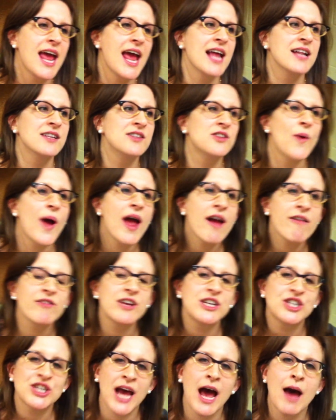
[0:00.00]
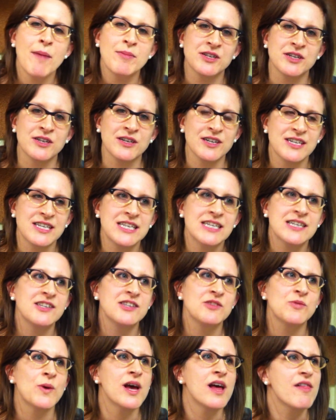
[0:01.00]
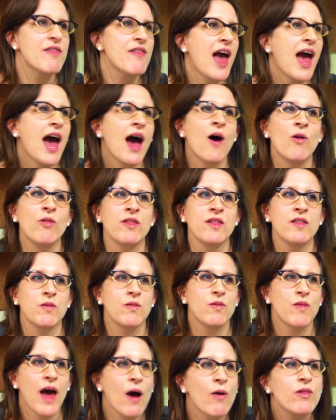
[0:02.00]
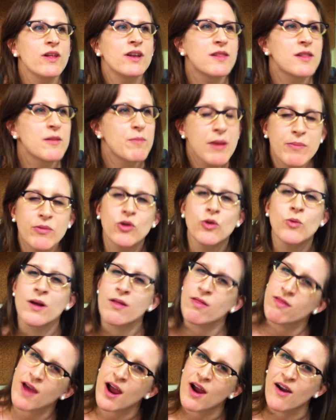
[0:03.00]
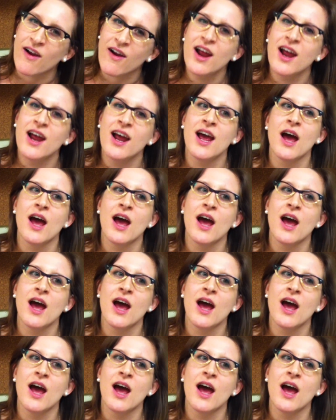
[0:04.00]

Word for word: And so every chapter deals with how, how the, the people who were there